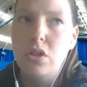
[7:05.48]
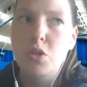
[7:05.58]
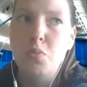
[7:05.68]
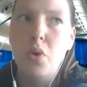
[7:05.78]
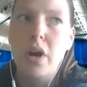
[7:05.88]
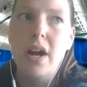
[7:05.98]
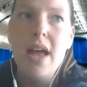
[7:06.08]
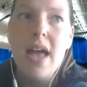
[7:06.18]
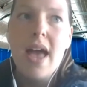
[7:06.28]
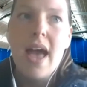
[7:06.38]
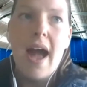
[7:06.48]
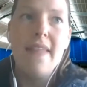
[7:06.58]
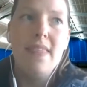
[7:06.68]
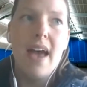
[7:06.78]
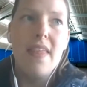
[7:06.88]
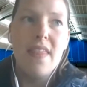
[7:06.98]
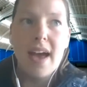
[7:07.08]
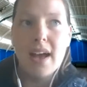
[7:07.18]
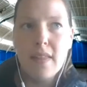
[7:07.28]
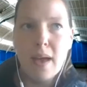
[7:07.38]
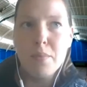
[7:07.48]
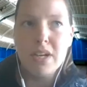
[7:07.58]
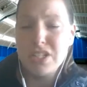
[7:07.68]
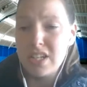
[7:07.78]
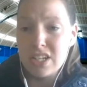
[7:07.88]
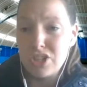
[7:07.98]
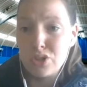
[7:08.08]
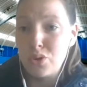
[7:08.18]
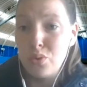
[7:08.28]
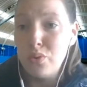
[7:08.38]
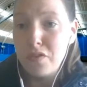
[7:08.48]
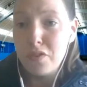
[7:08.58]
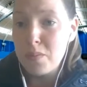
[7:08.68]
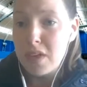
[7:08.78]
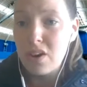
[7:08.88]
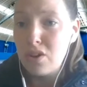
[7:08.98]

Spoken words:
the sport. And that collaboration has just grown from there.